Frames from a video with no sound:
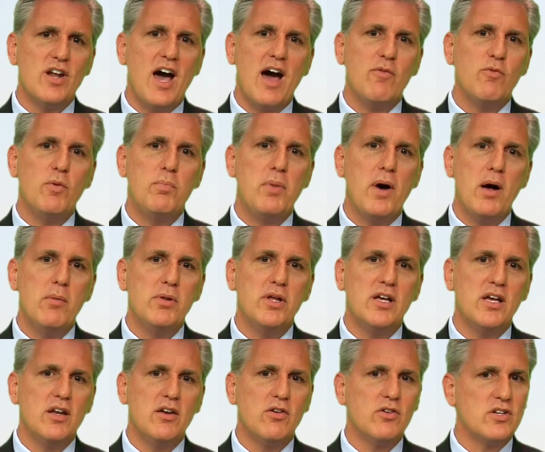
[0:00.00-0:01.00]
are not
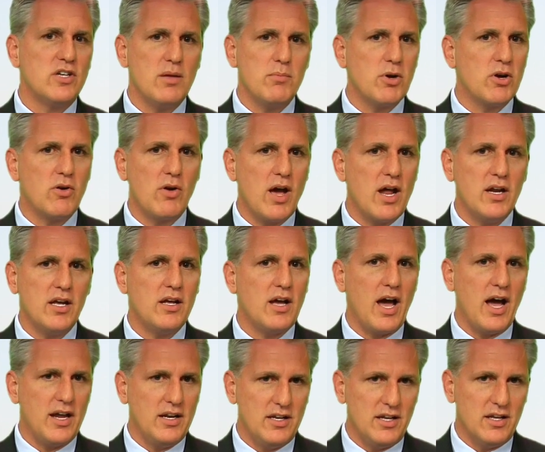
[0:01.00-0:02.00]
Republican or Democratic
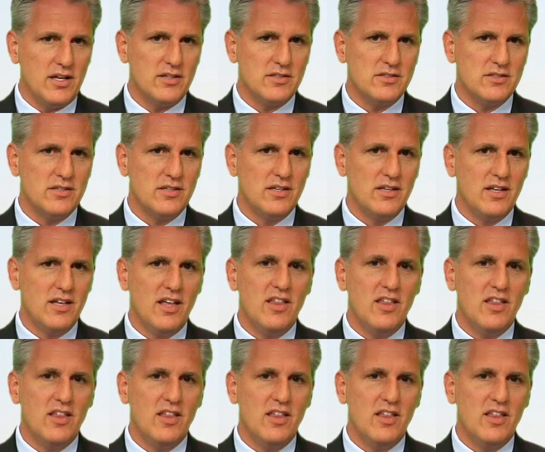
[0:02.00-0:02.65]
ideas.